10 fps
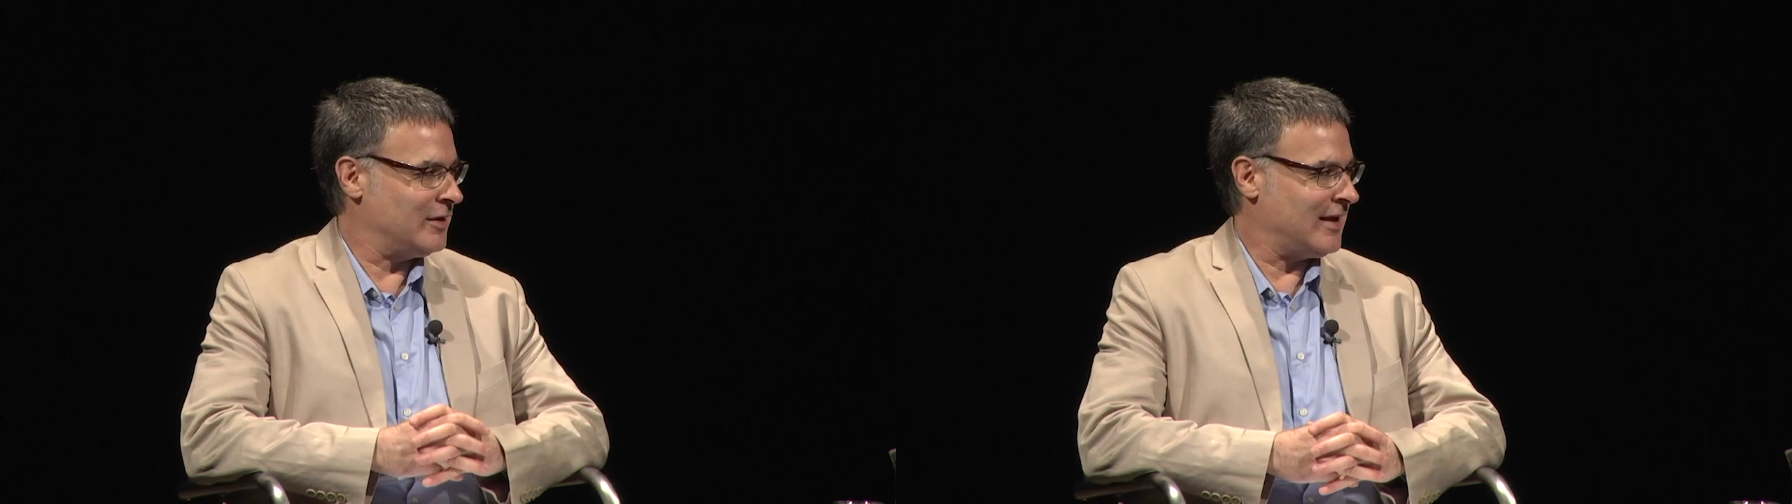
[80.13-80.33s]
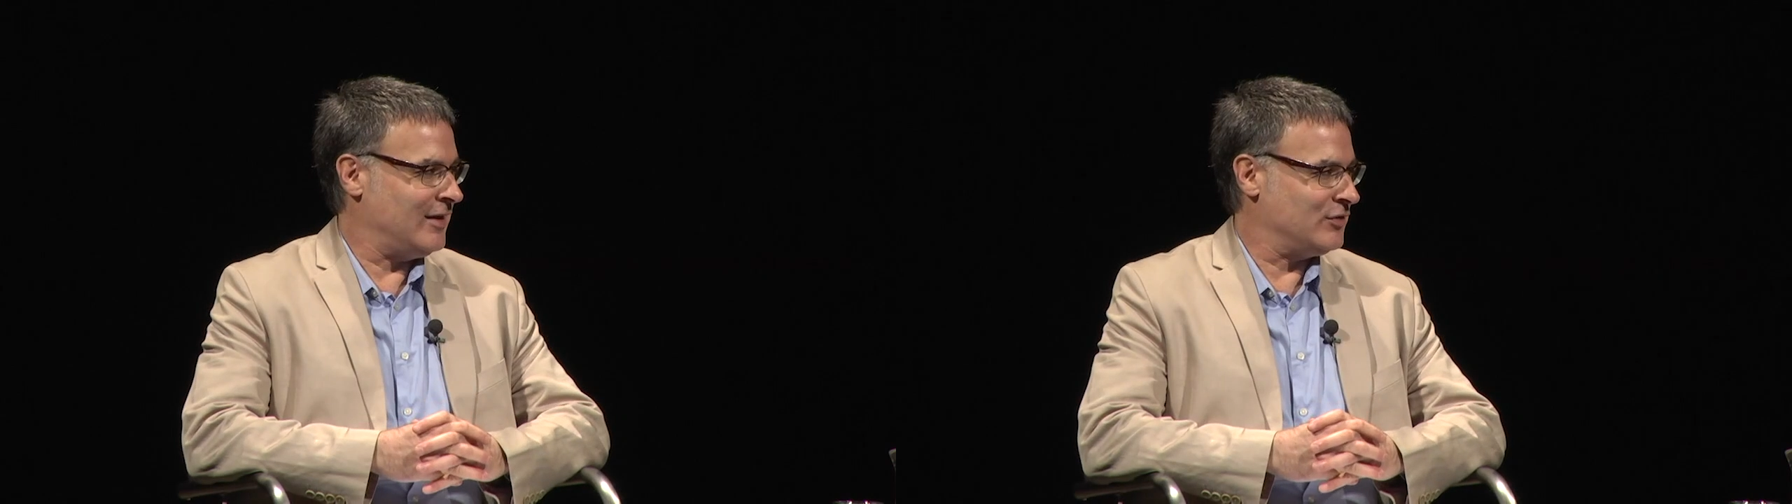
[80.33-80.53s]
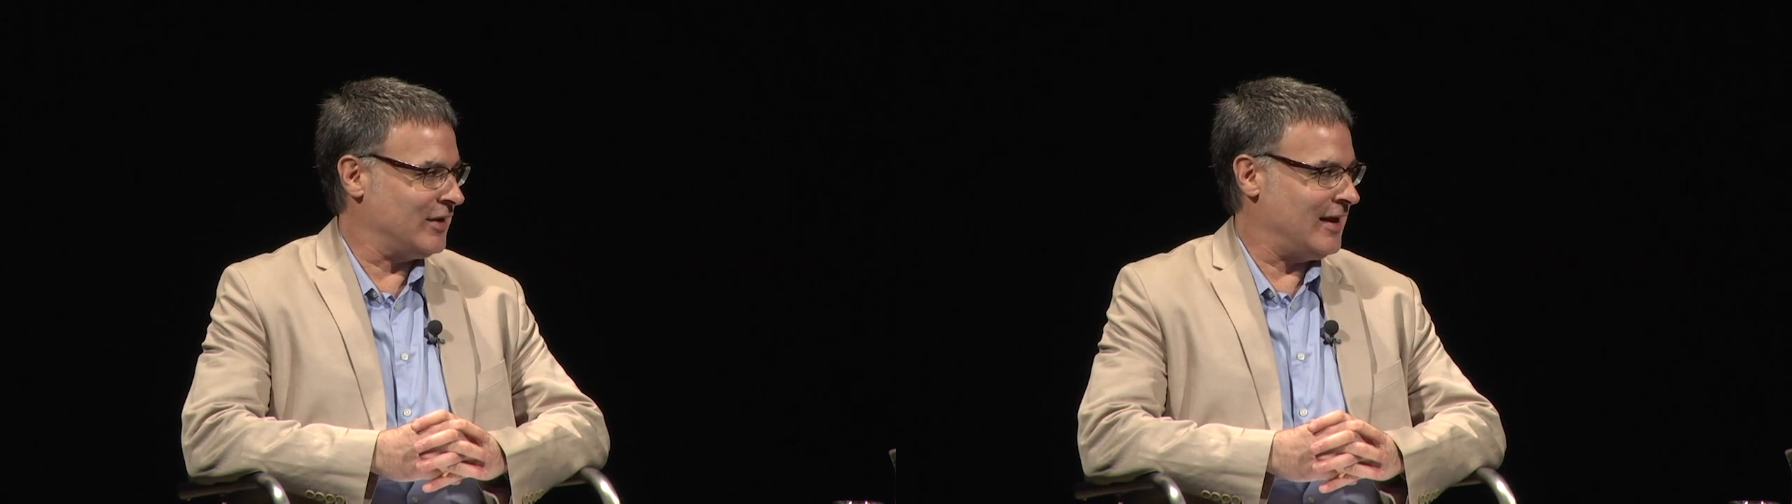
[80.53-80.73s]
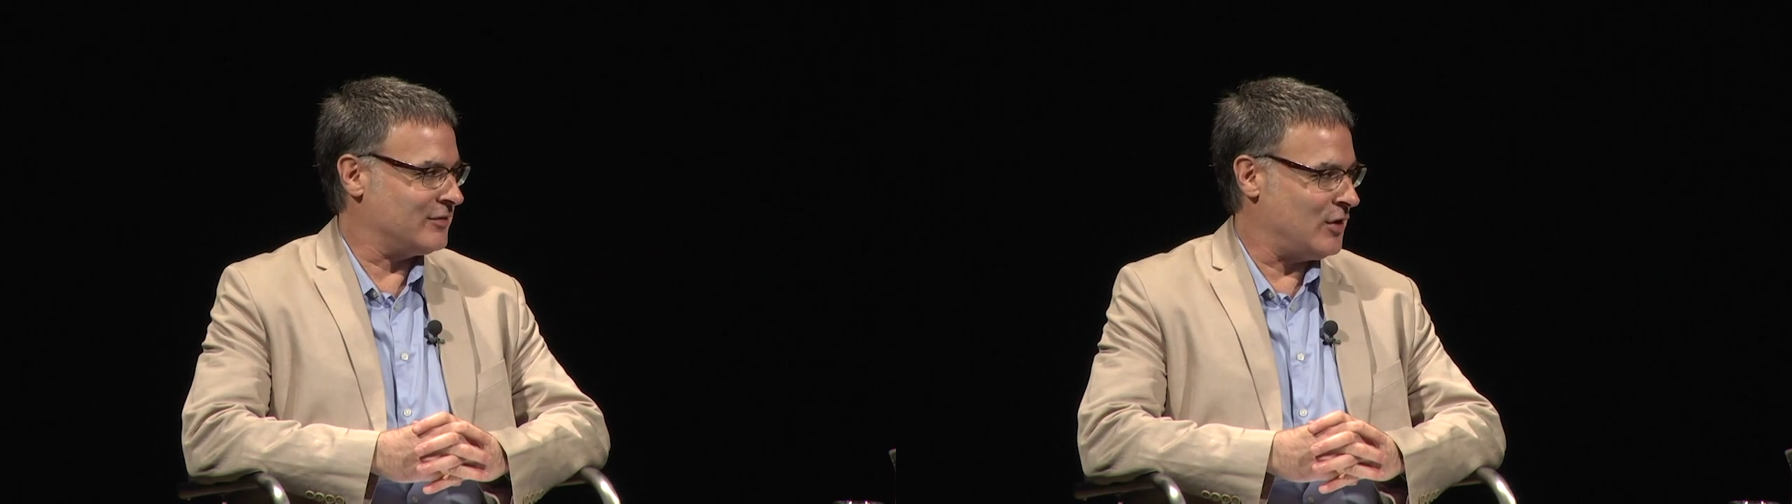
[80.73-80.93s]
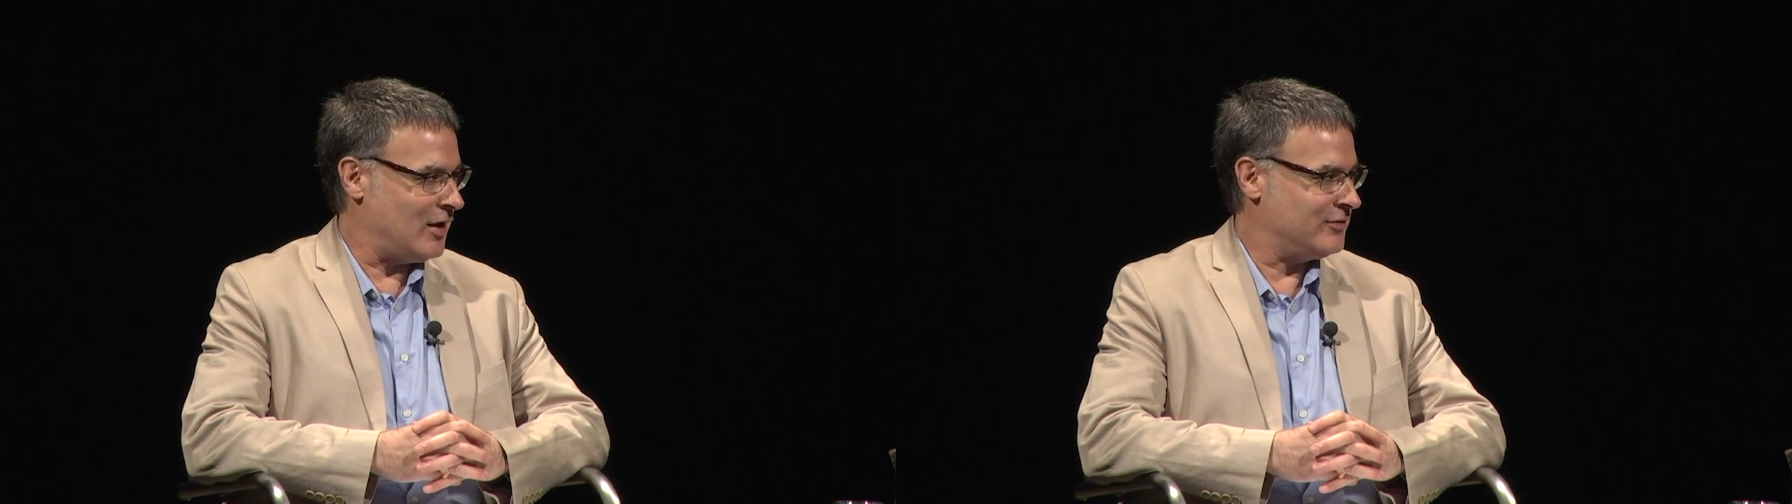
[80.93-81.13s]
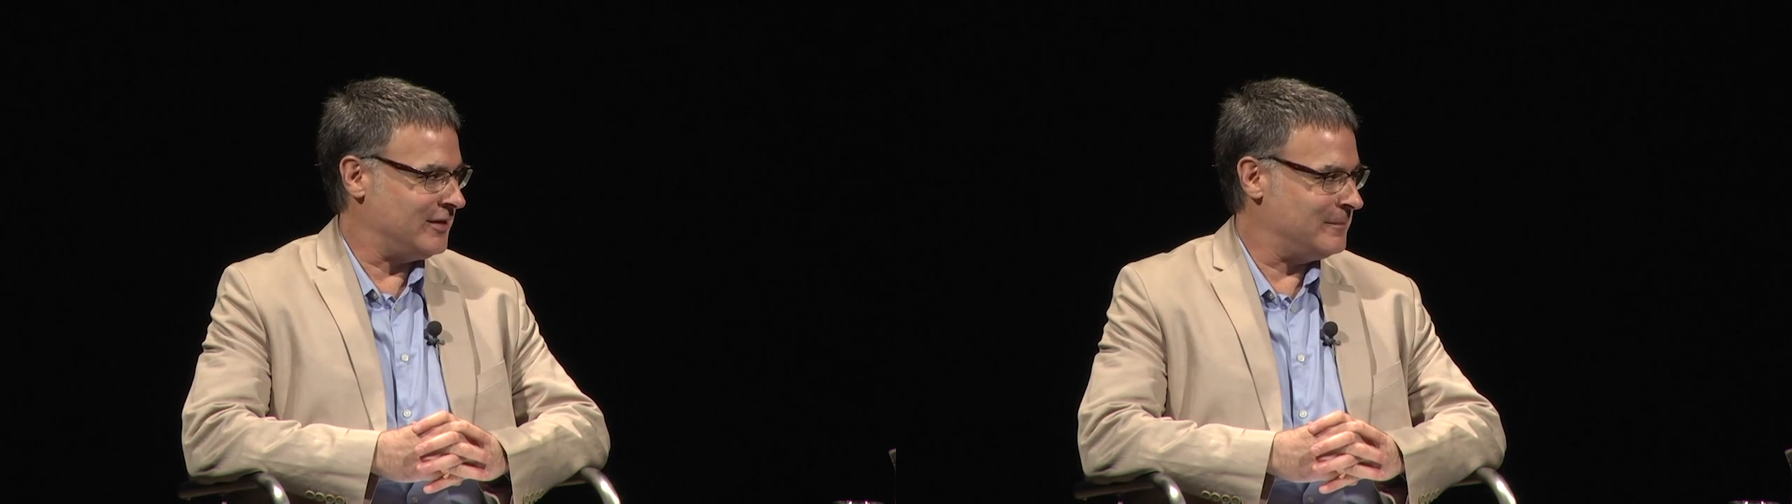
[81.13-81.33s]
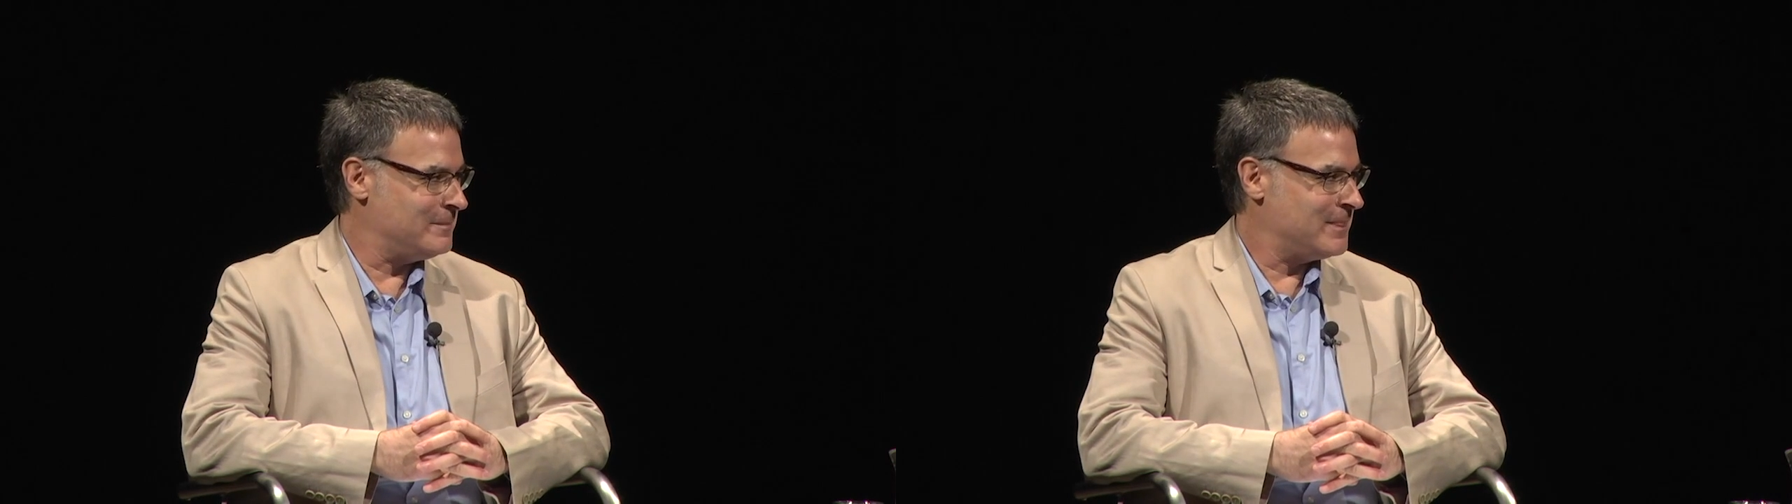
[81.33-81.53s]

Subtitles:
occasionally have coffee.